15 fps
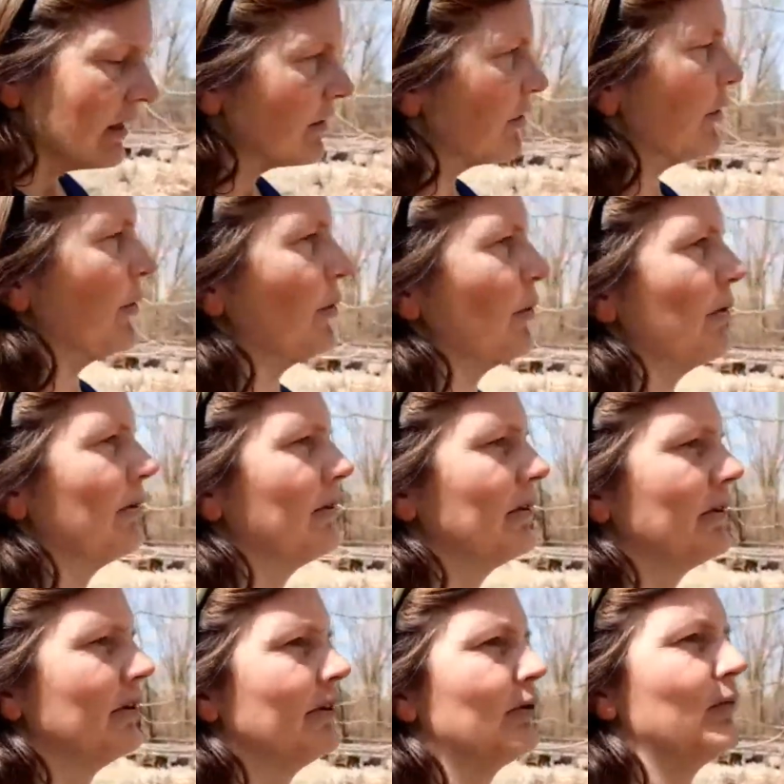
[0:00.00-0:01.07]
So
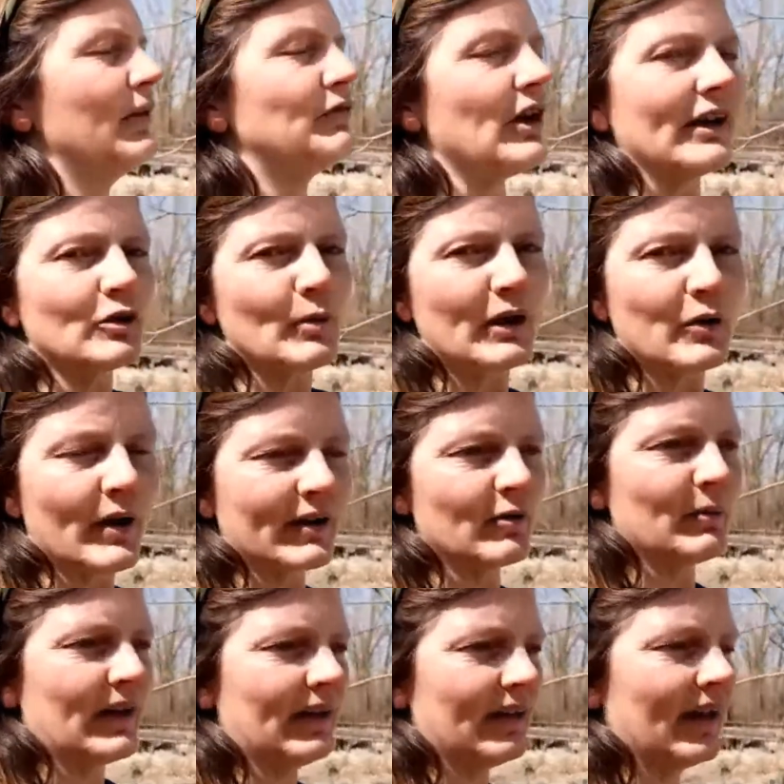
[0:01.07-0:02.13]
we've talked about quite a
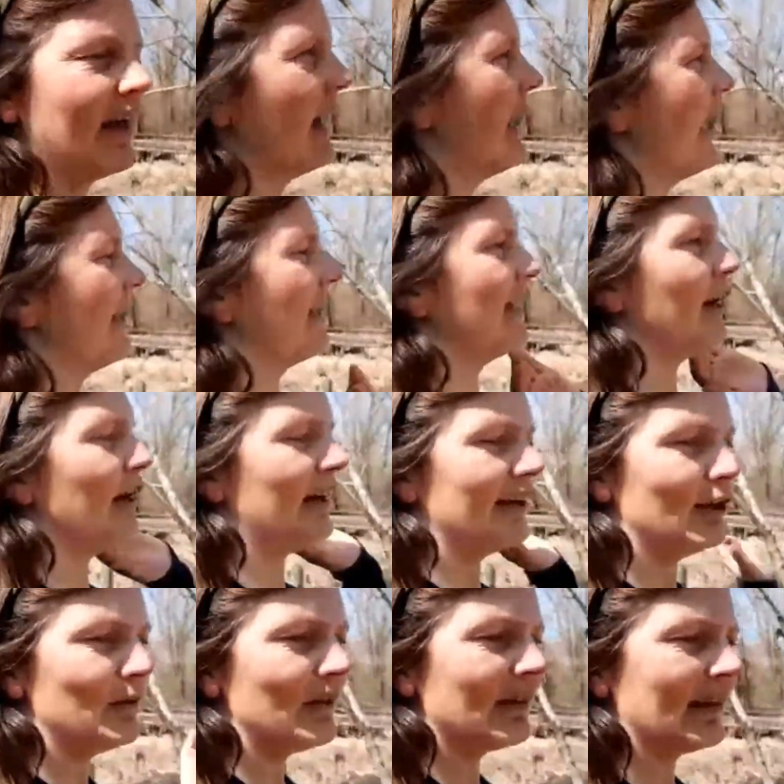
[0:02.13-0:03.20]
bit and I,
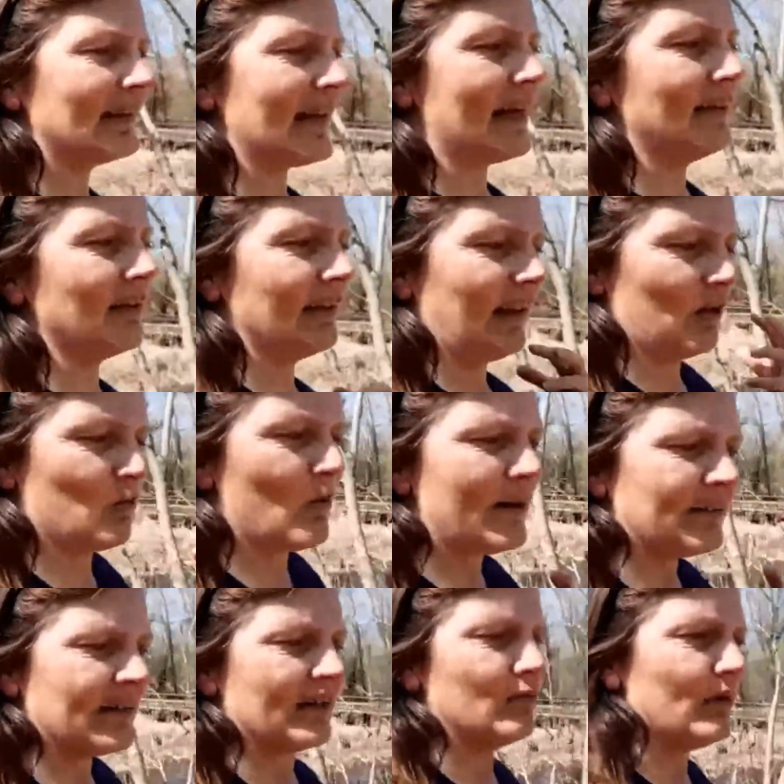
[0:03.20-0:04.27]
I always like to end on like
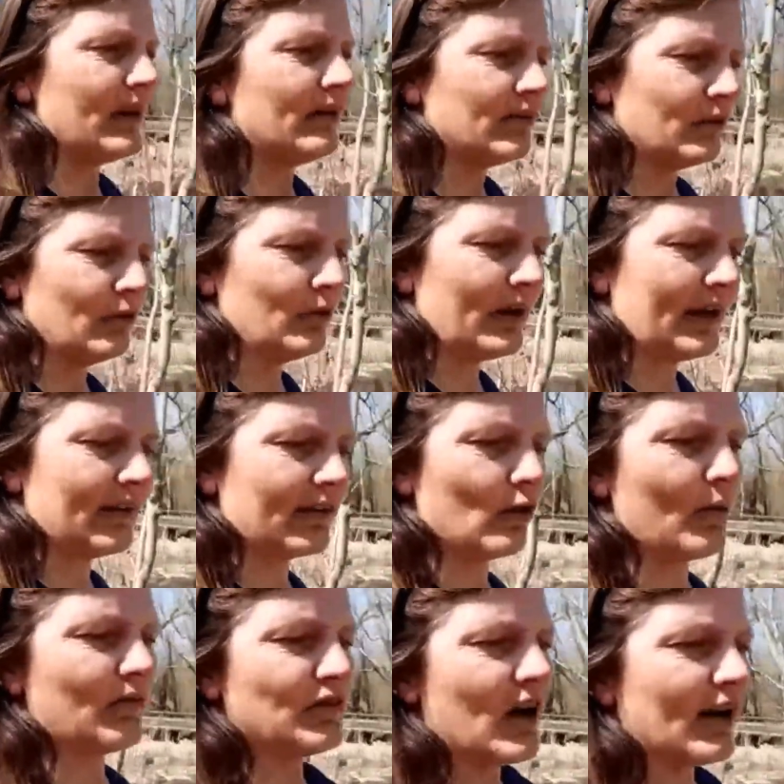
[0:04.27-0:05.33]
what can we do and so
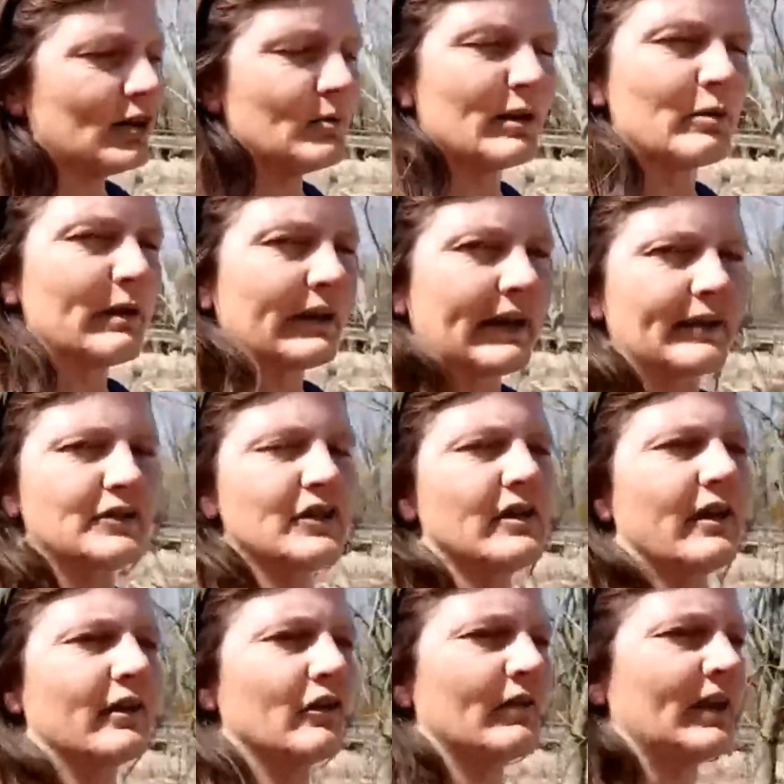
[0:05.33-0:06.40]
we've talked a bit about energy
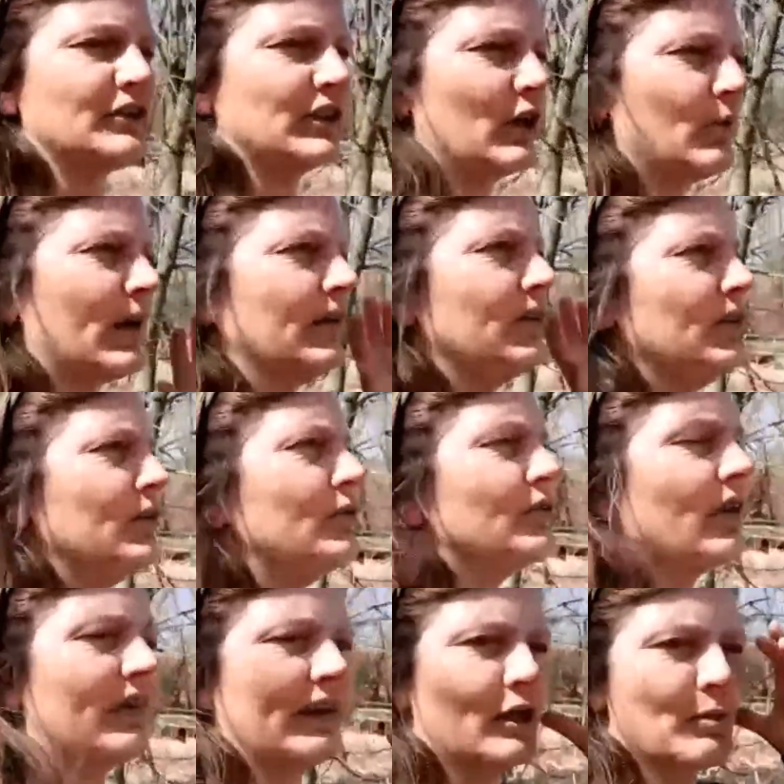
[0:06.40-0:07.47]
conservation i want you
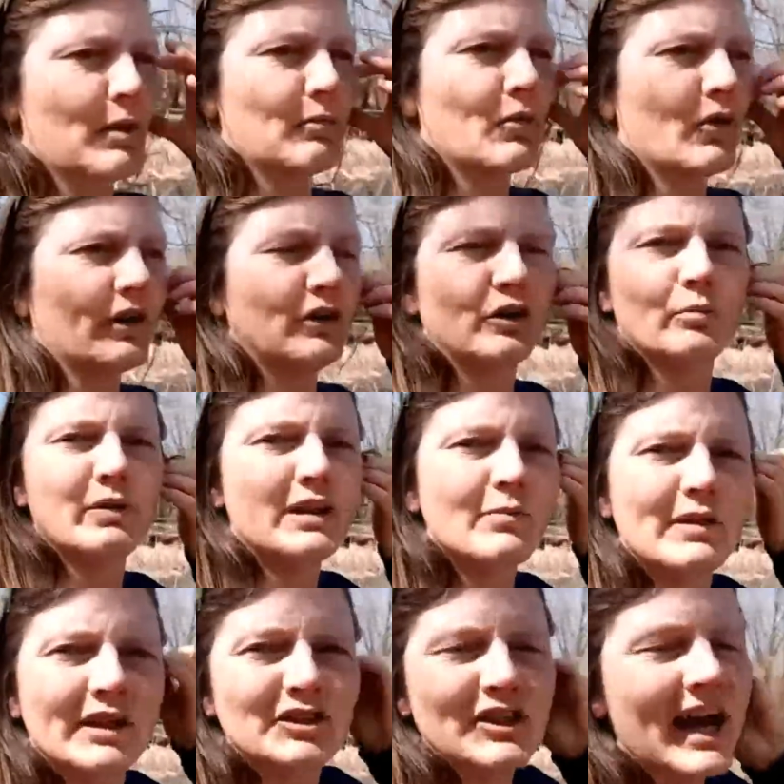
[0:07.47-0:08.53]
to think about more and you can put
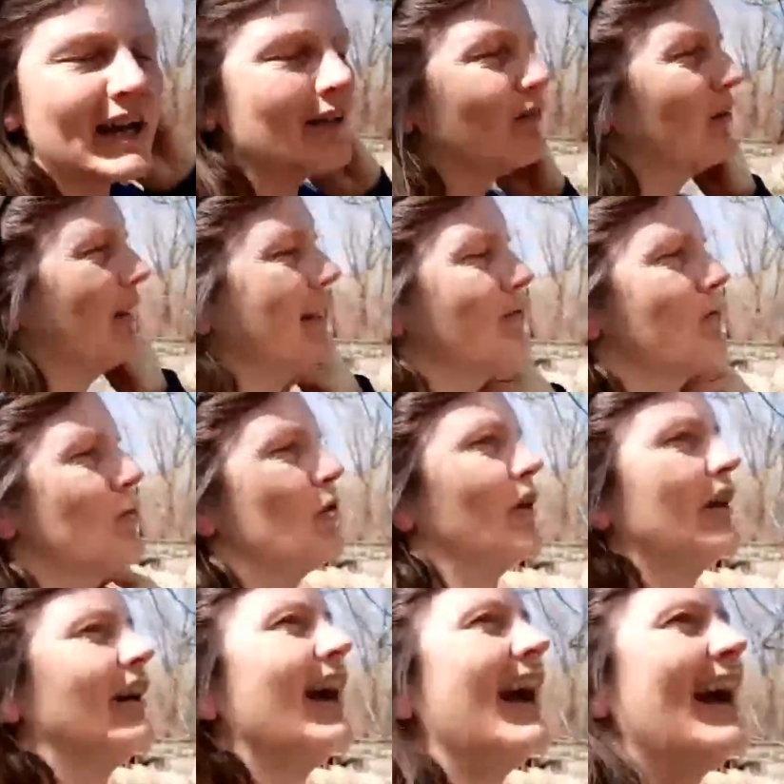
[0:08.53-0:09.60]
them in the chat if you like
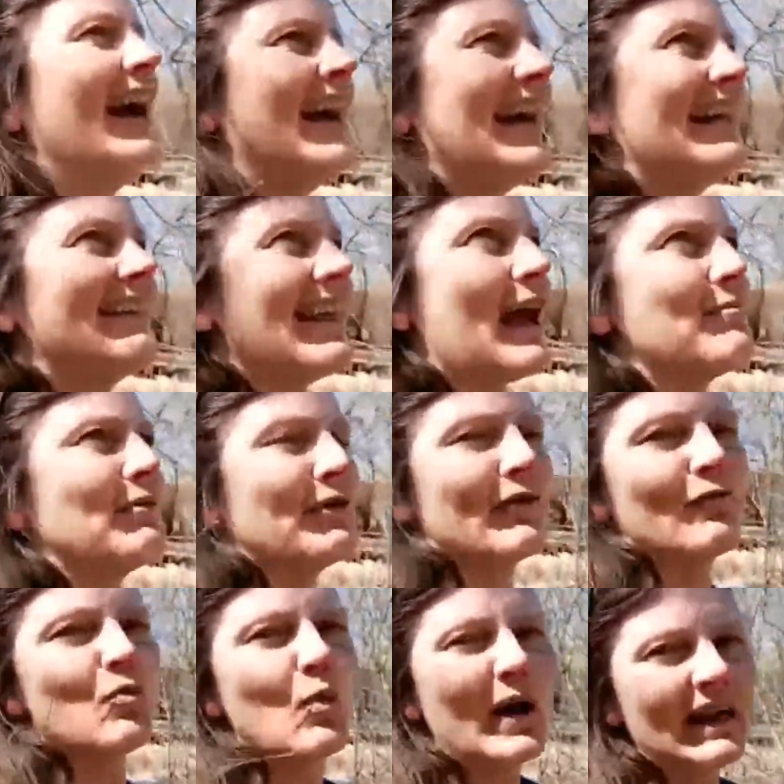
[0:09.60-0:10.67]
more examples
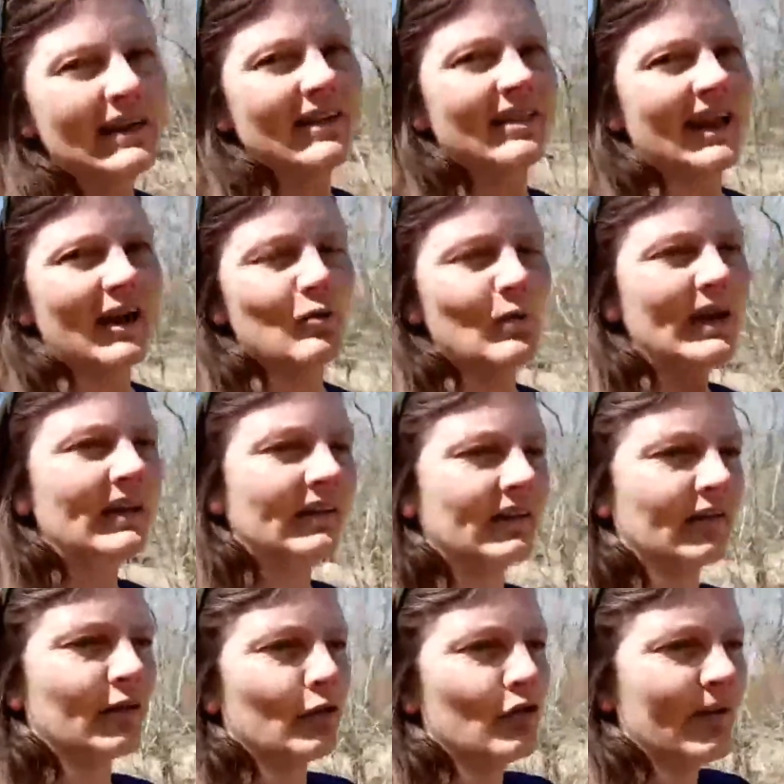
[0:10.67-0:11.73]
of ways that we can
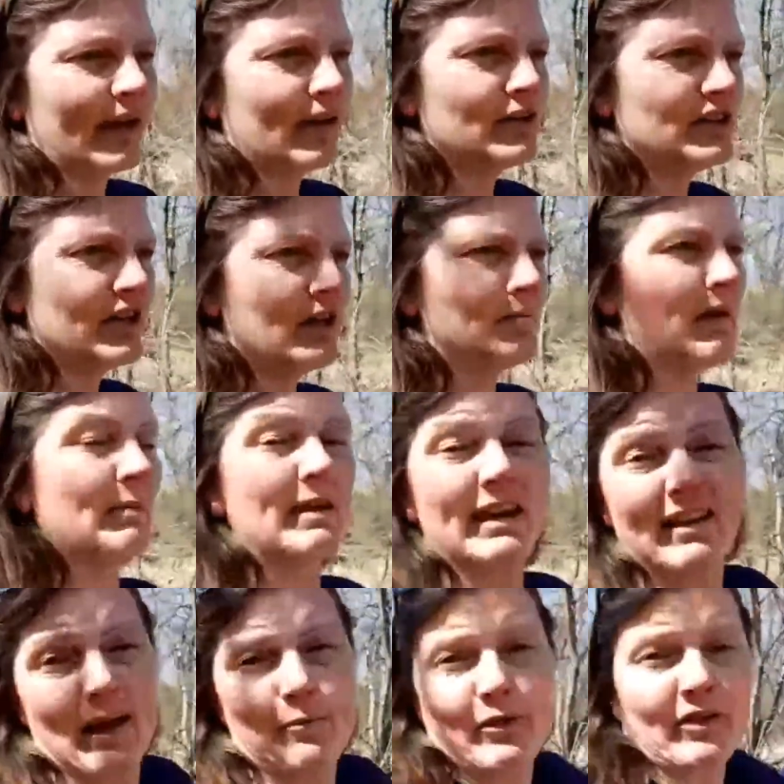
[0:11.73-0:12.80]
conserve energy maybe
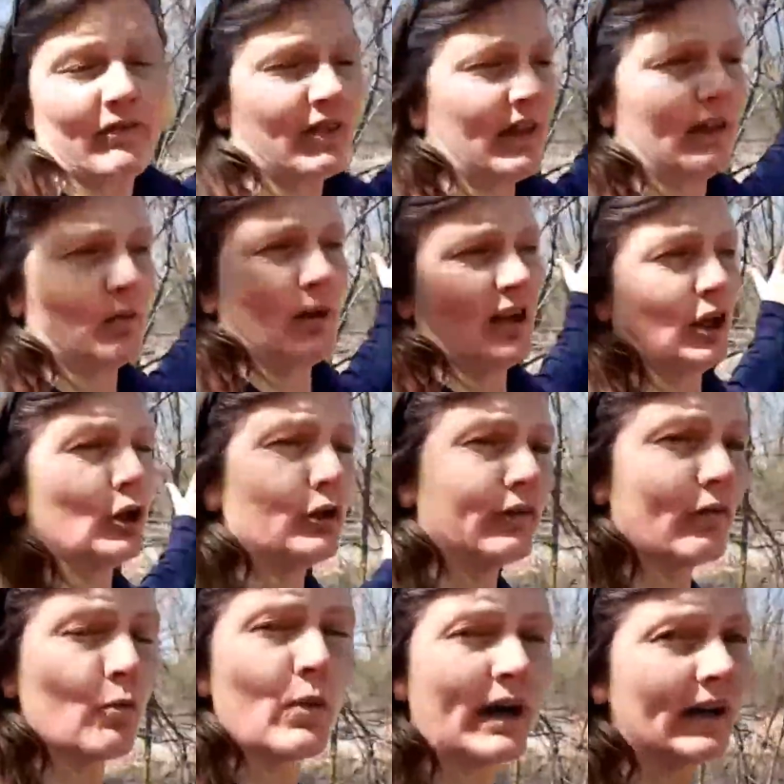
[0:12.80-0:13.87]
examples of things we can learn
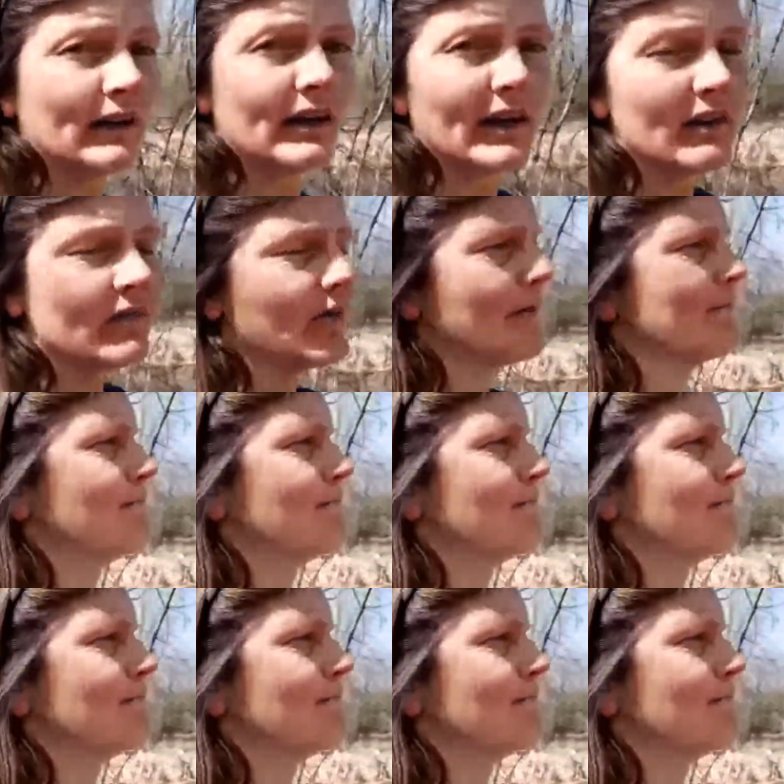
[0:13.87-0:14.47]
from wildlife